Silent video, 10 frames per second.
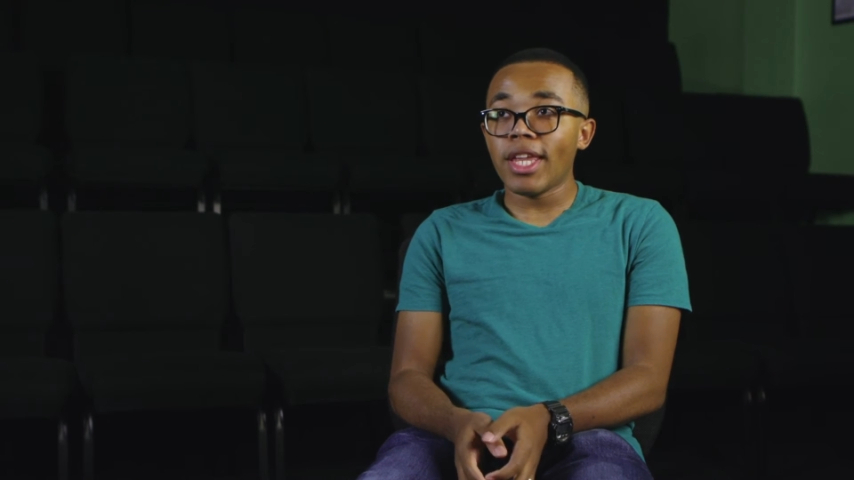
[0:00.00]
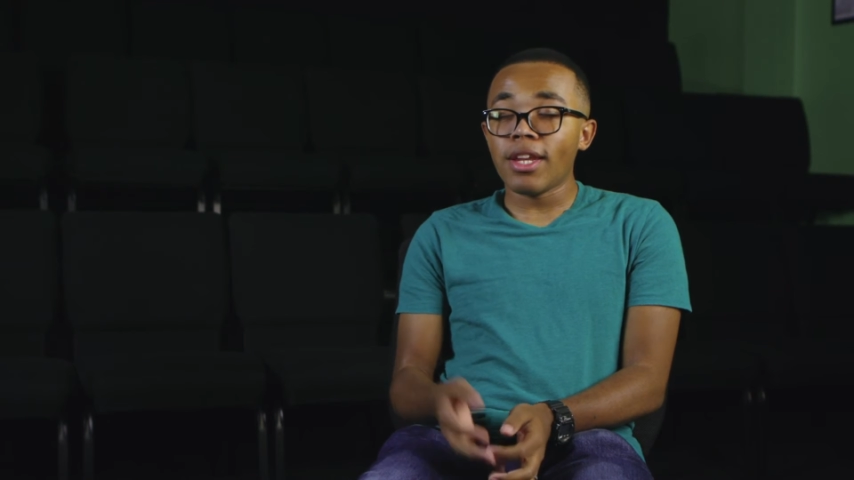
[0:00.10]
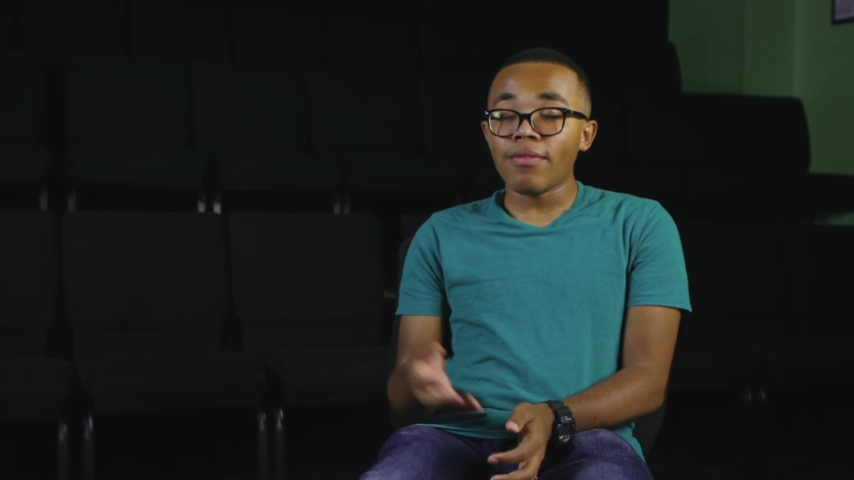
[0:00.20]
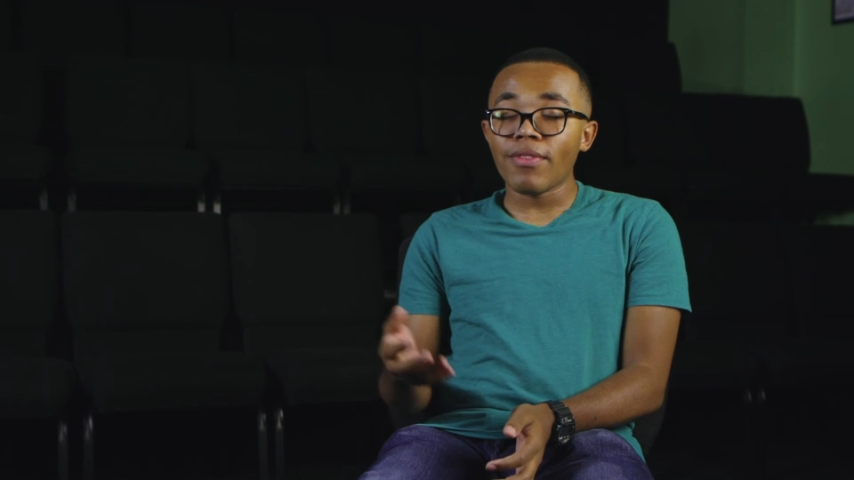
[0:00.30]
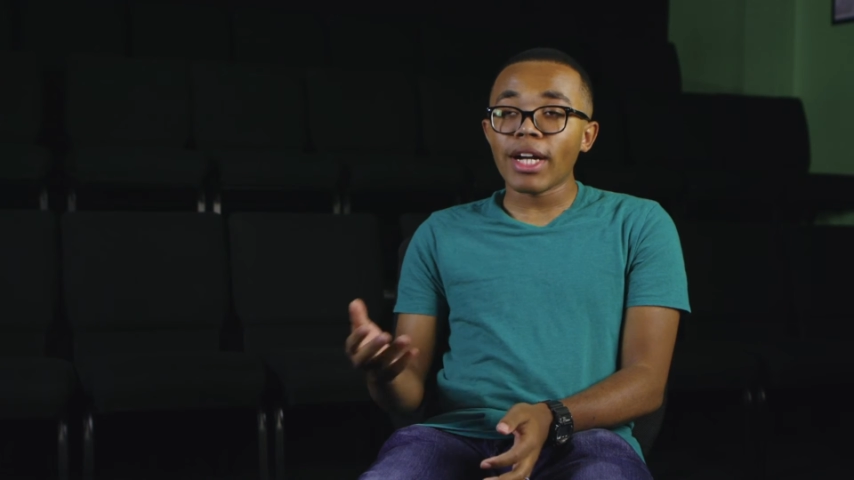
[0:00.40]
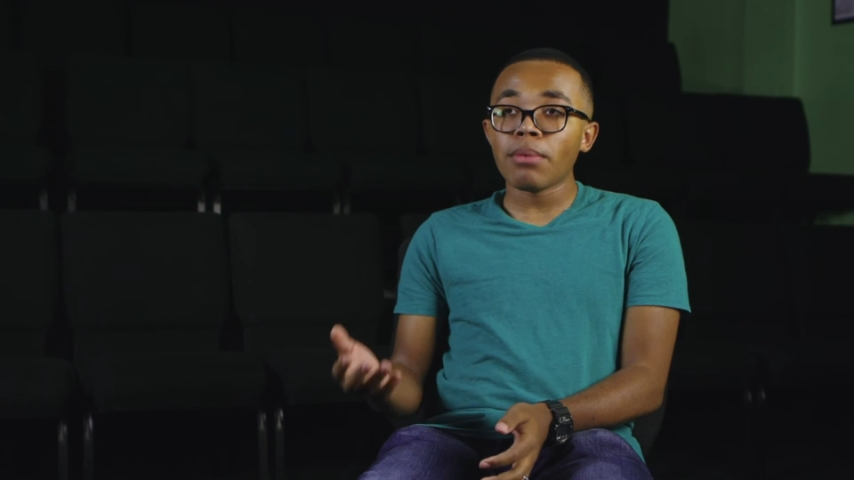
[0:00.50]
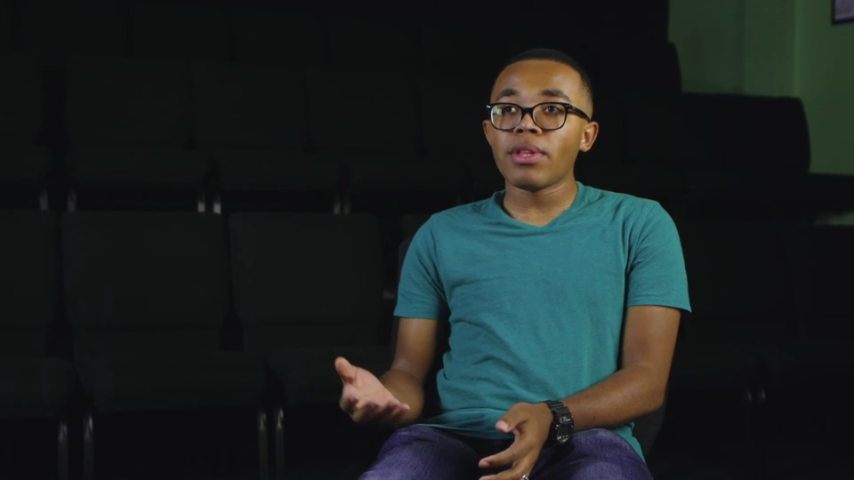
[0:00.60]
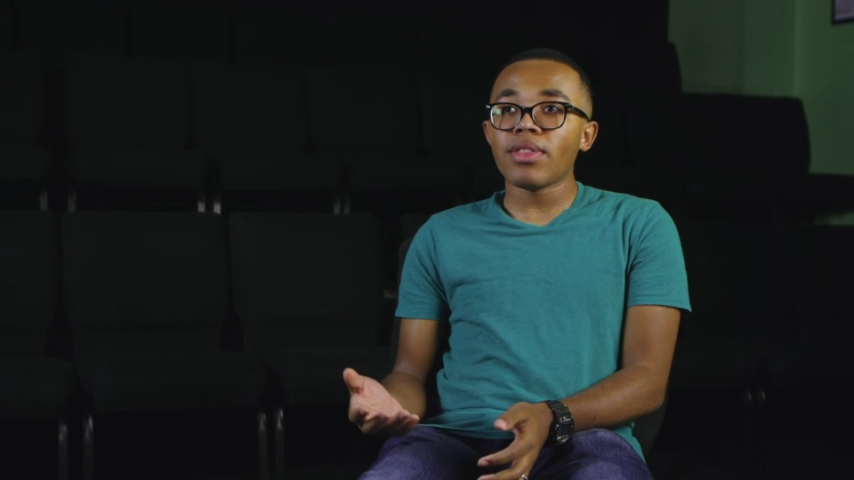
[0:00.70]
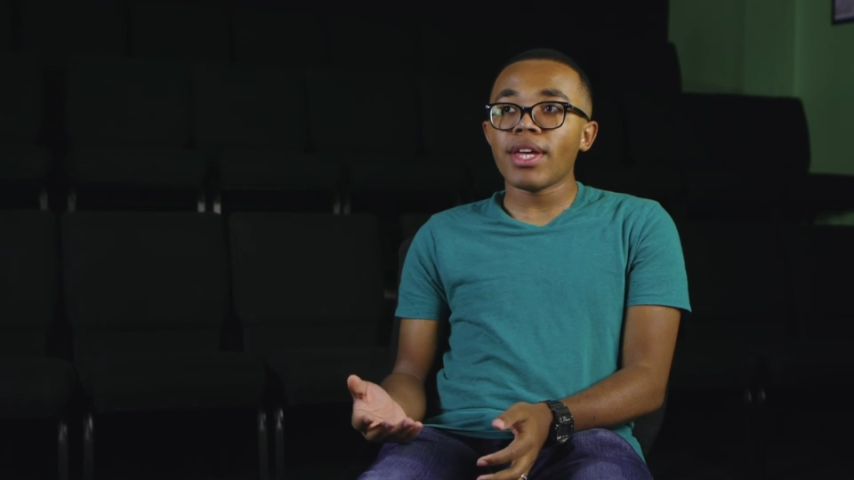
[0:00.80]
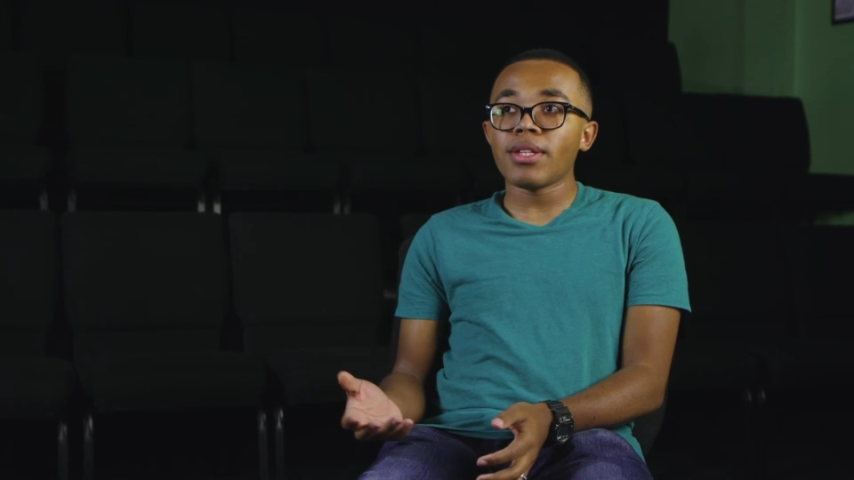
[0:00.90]
an
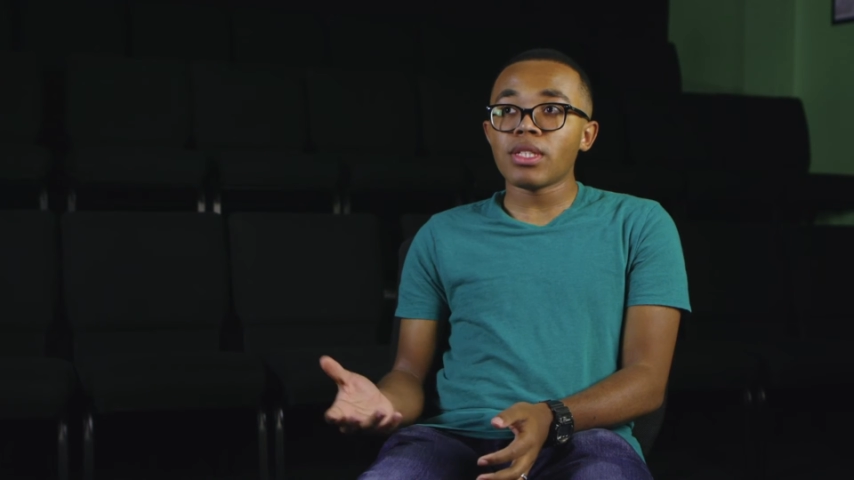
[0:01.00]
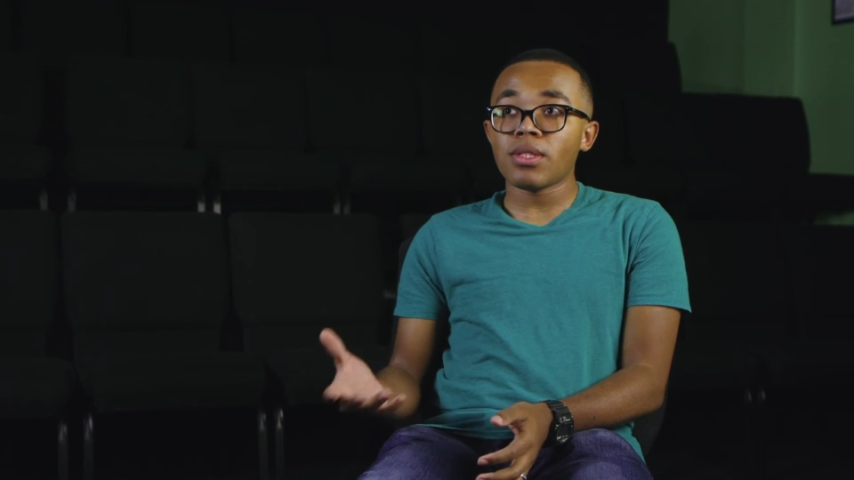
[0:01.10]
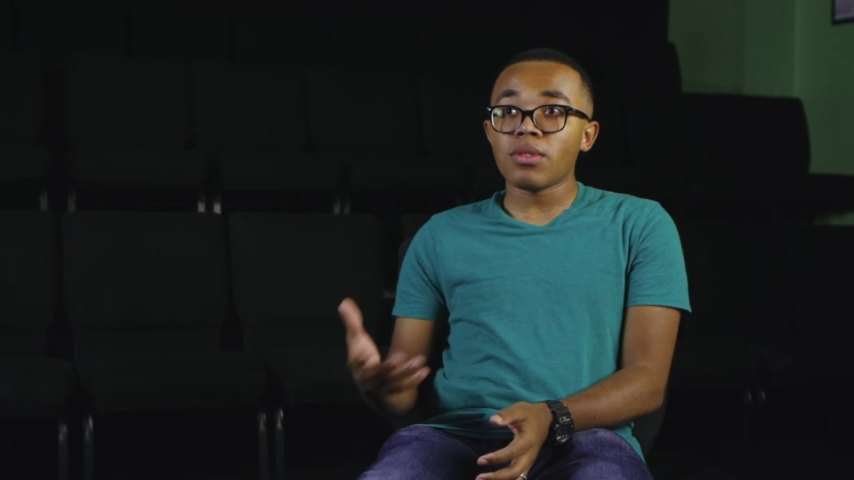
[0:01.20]
environment that is